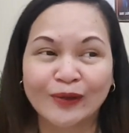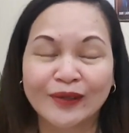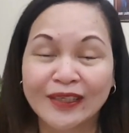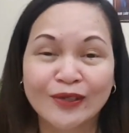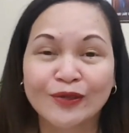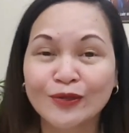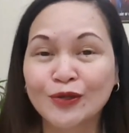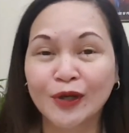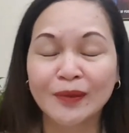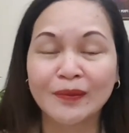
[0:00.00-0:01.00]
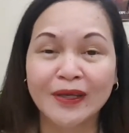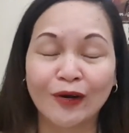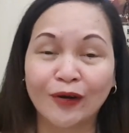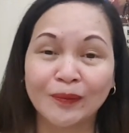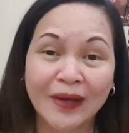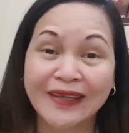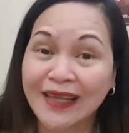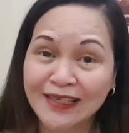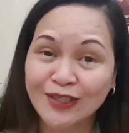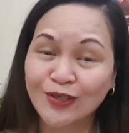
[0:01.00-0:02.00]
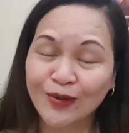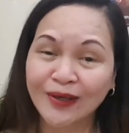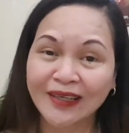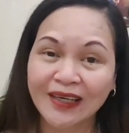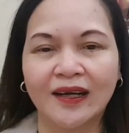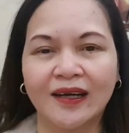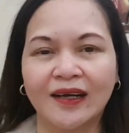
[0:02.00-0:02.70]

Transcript: continue to join me on my next journey.